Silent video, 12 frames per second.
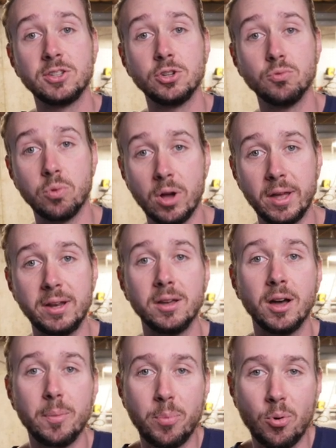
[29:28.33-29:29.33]
to run
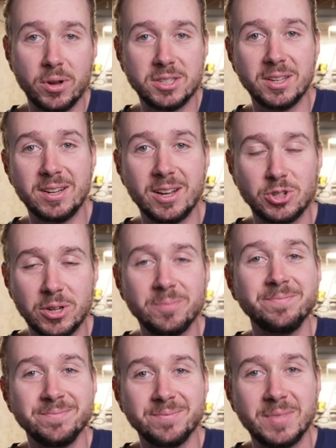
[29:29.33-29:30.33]
a points
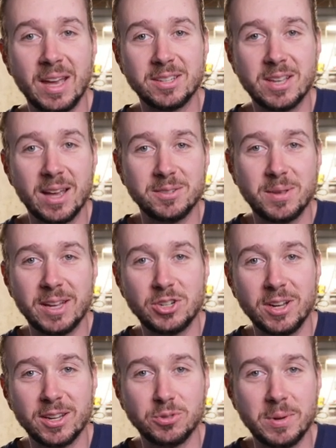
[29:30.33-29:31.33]
ignition. Thanks, guys. Catch
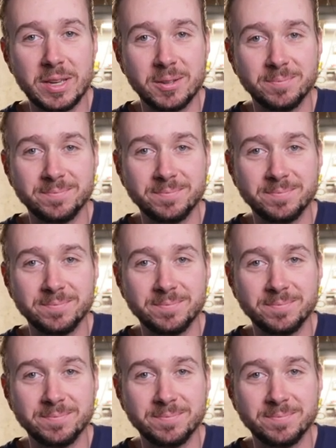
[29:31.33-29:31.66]
you next week.